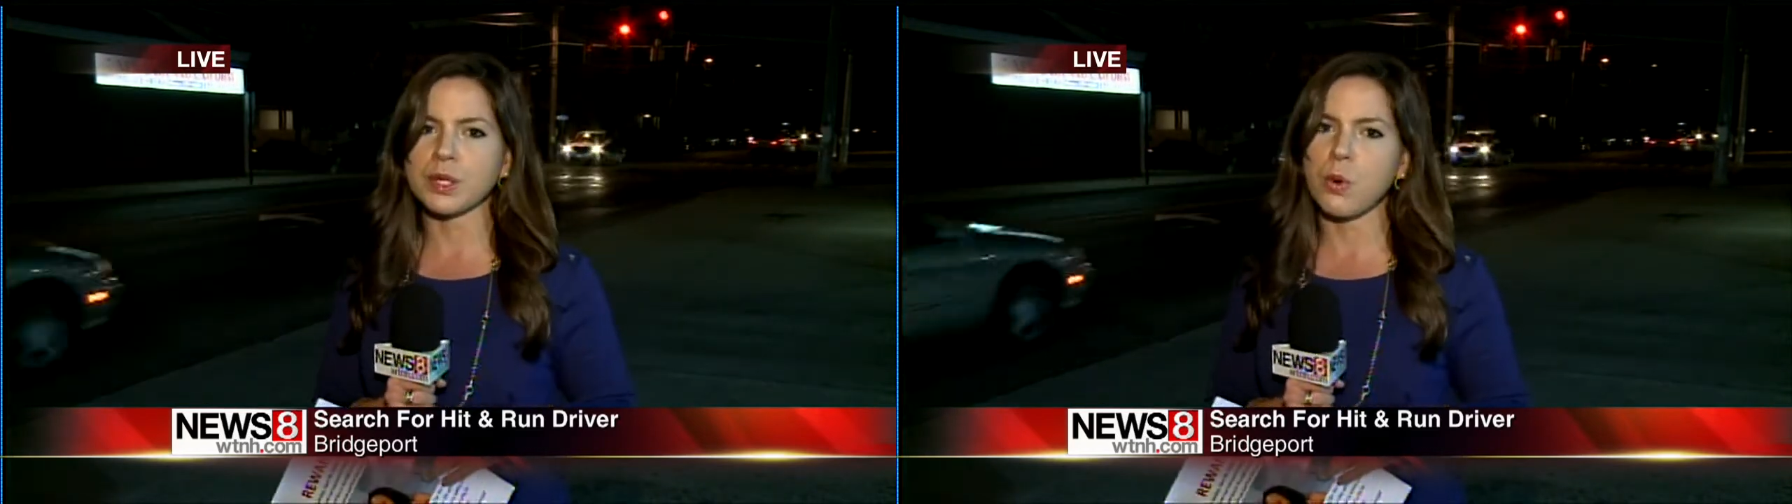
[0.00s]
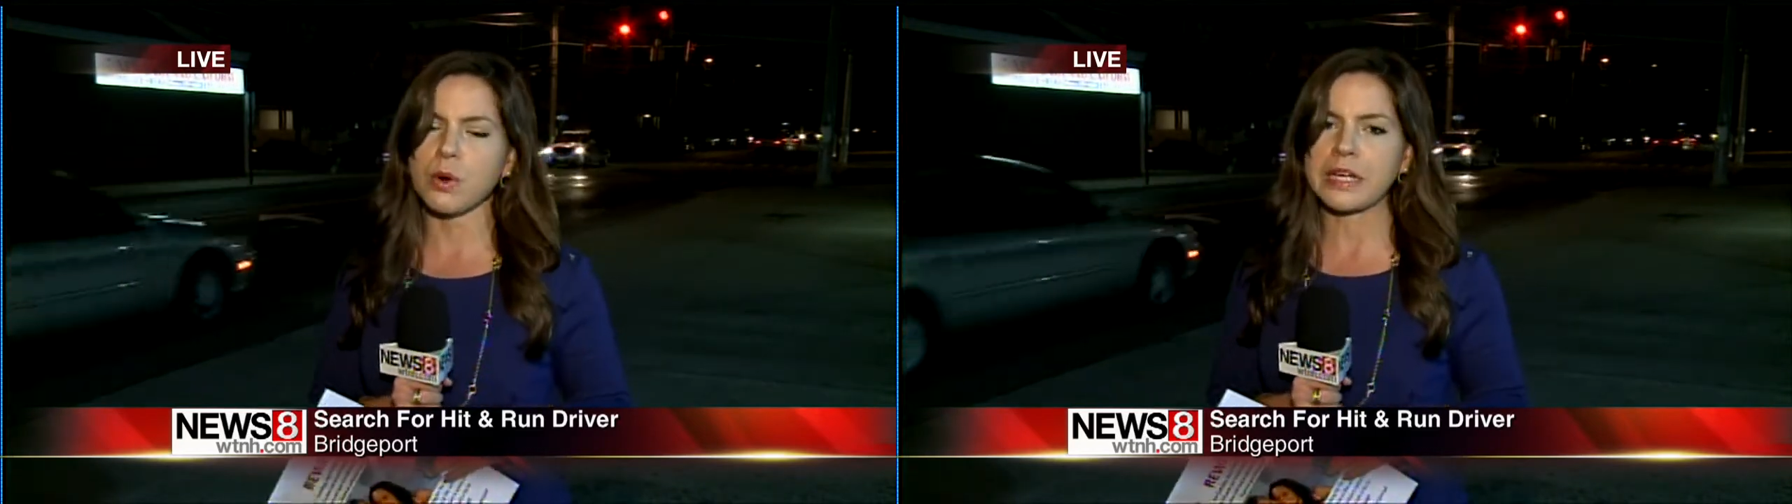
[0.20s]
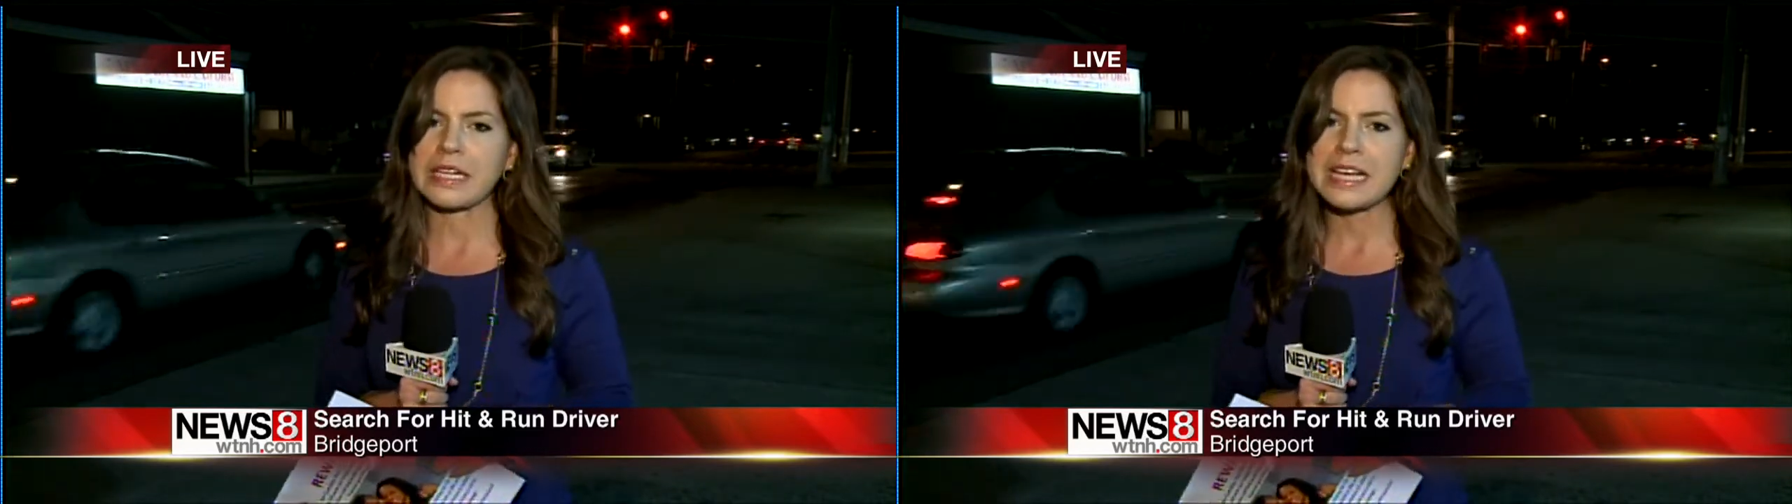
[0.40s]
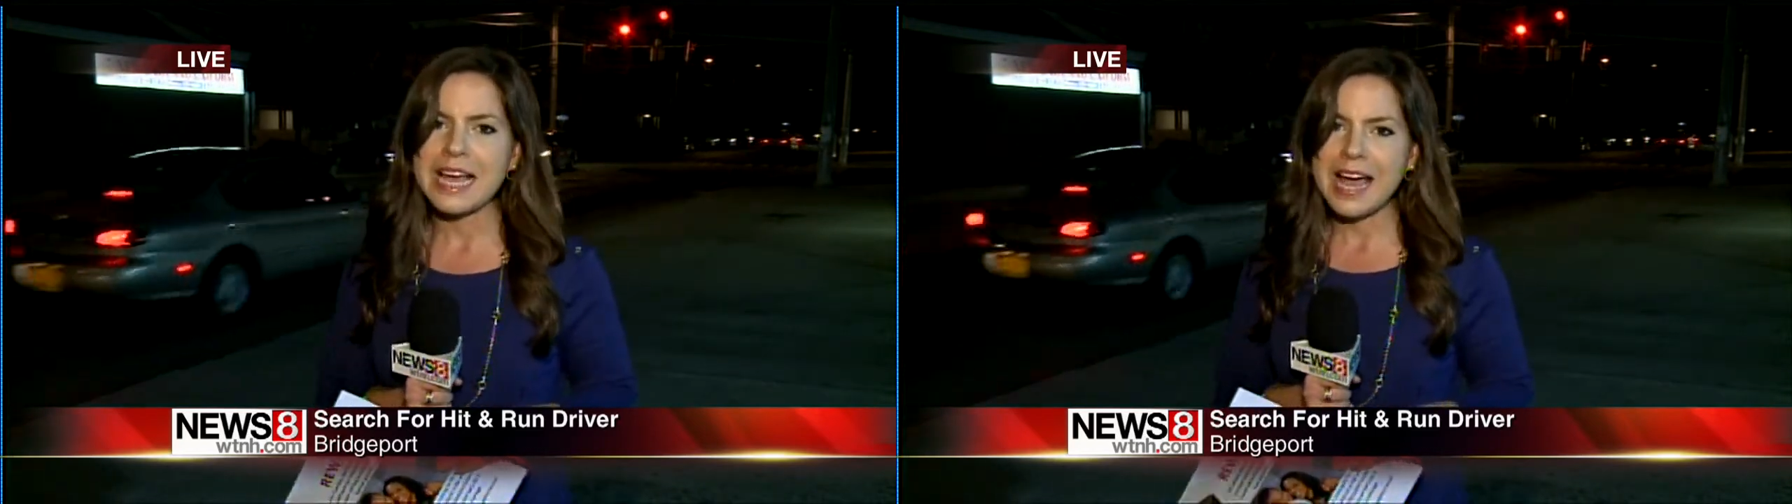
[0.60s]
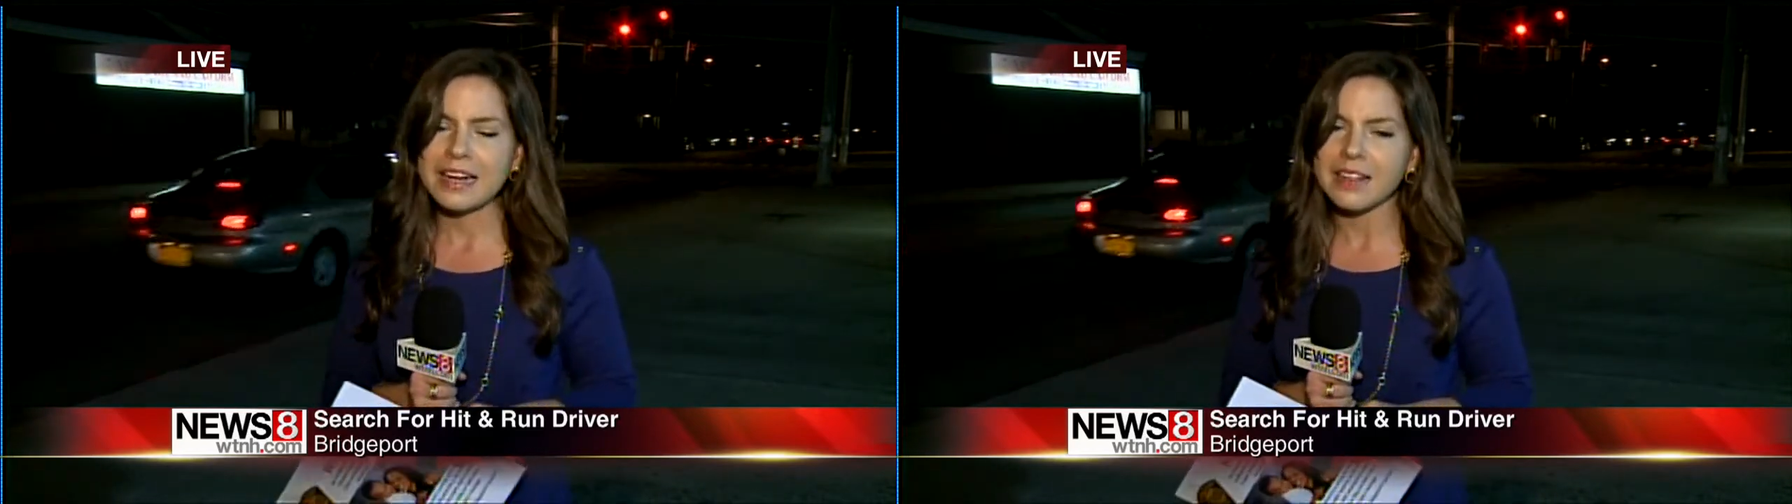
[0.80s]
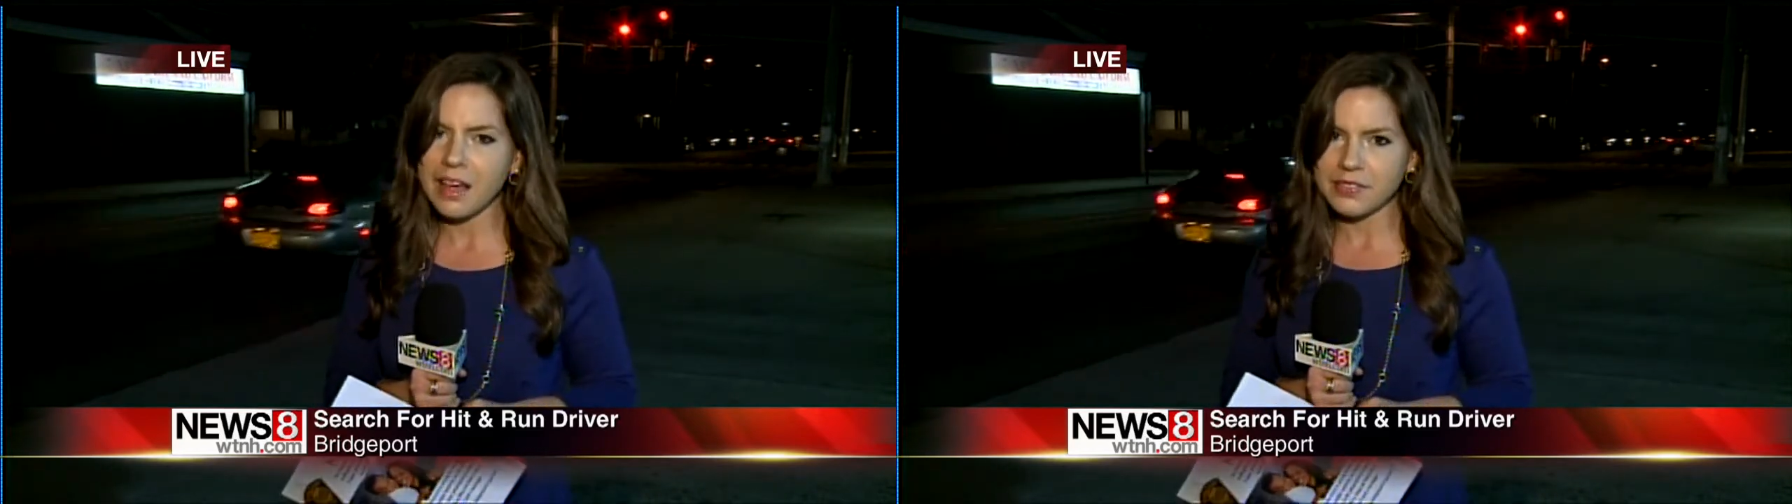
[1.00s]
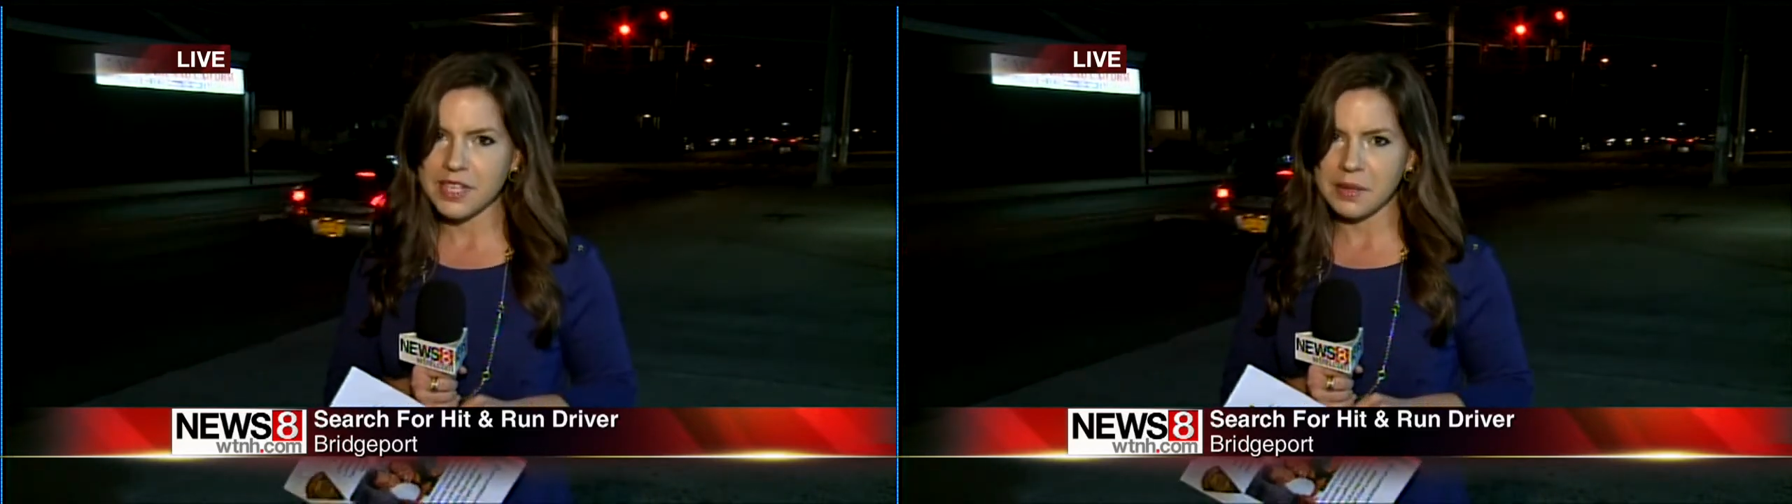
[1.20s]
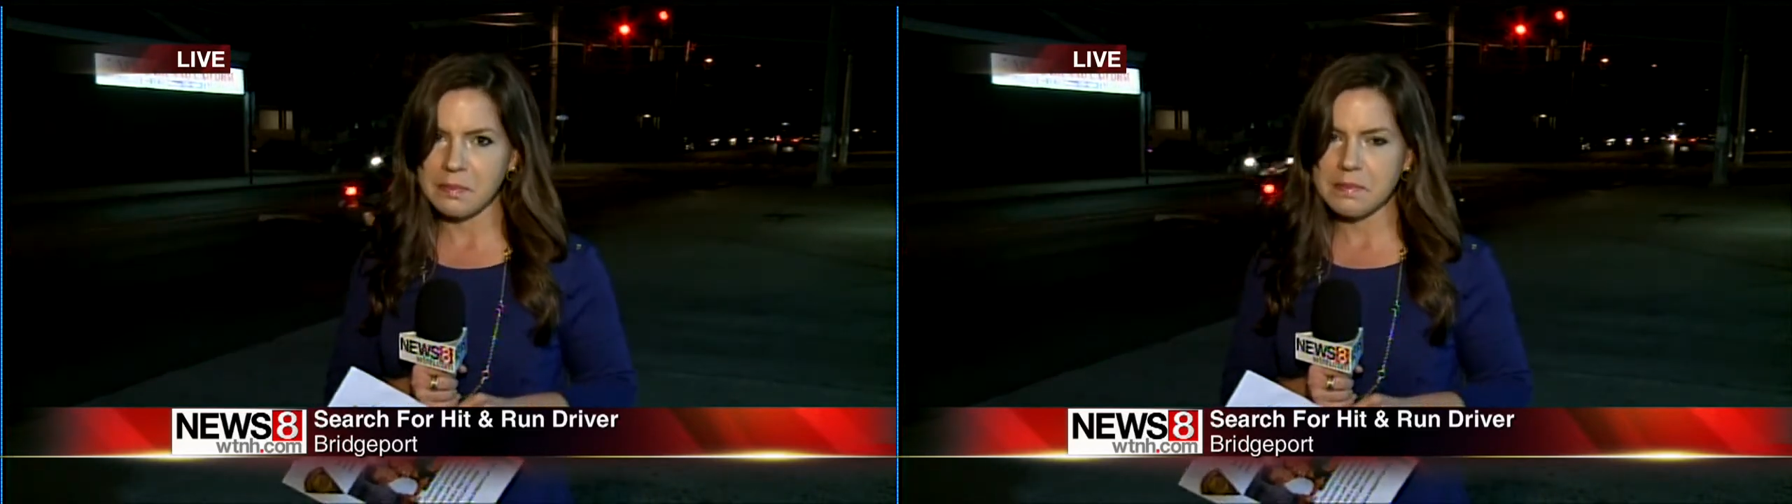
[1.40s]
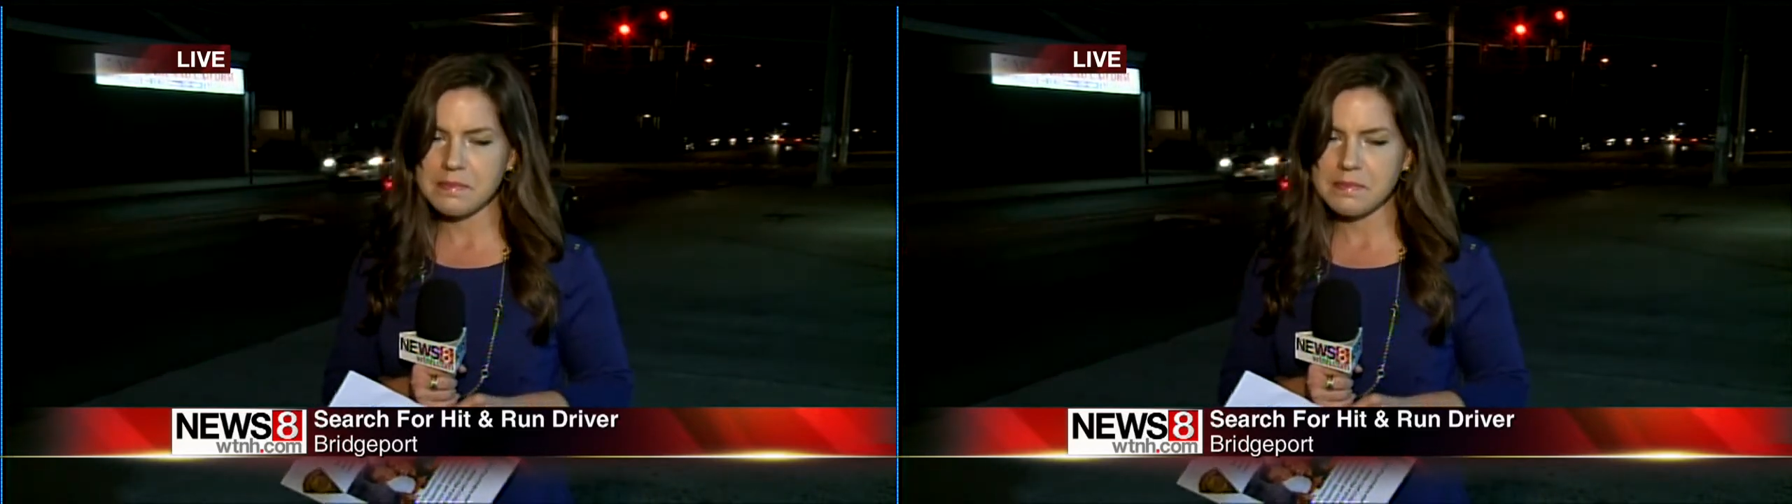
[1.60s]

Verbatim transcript: Gordon and left him.